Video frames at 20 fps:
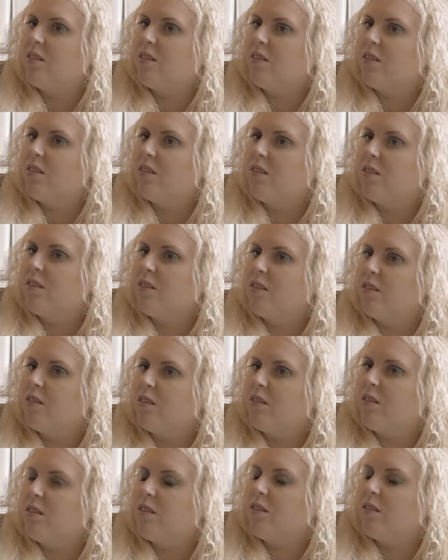
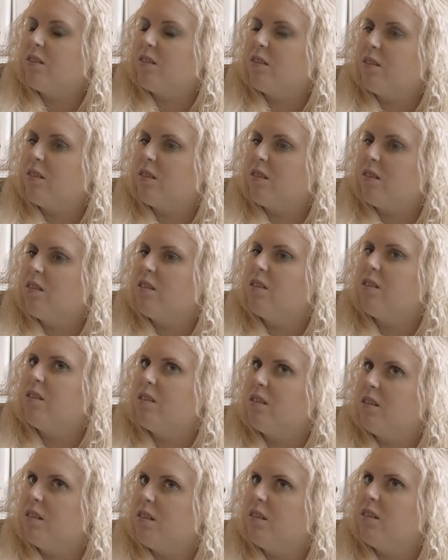
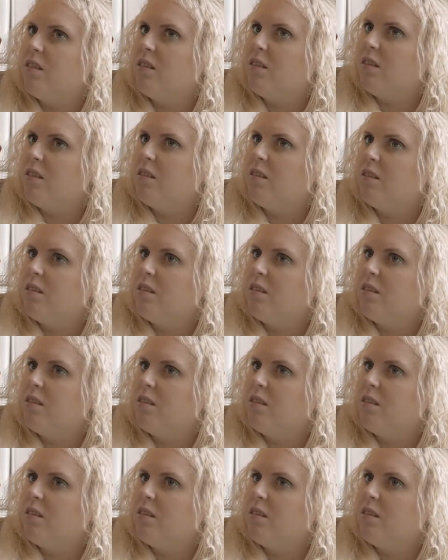The person shown says nothing.